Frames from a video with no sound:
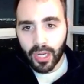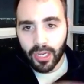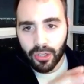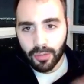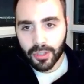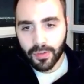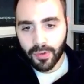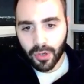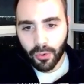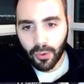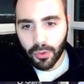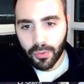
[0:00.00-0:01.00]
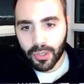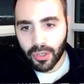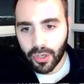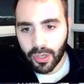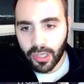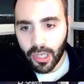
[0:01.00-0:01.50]
In terms of our growth
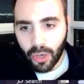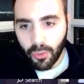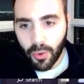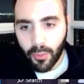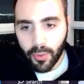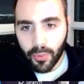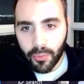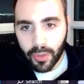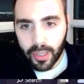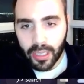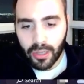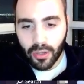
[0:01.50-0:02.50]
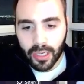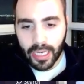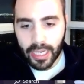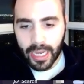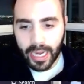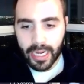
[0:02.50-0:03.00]
return, what we're really
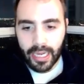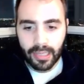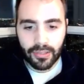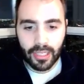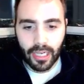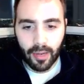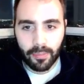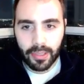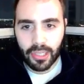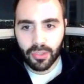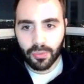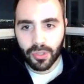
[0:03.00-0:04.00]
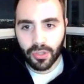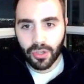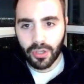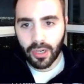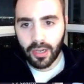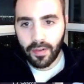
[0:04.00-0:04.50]
looking at is the company's
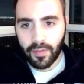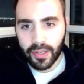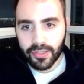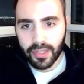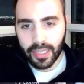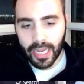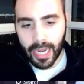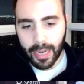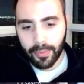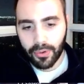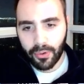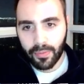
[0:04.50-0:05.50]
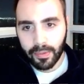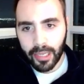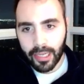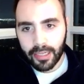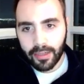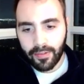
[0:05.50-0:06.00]
return on invested capital
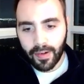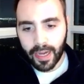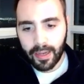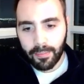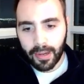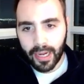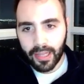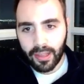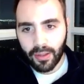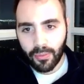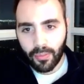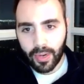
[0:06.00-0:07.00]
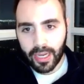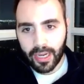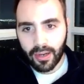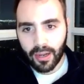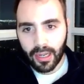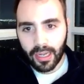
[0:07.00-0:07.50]
divided by the
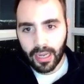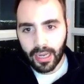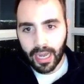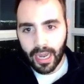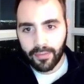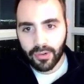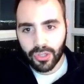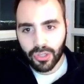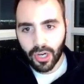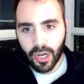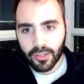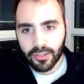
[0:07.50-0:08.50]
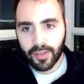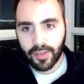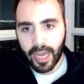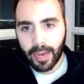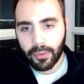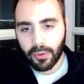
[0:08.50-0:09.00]
weighted average cost of
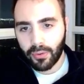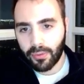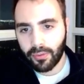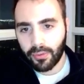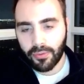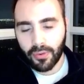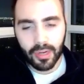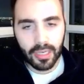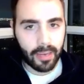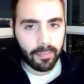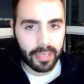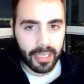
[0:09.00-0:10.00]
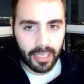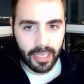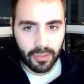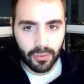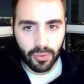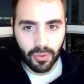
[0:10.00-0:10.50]
capital for a company
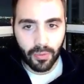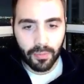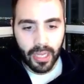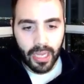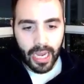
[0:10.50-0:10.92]
like Google.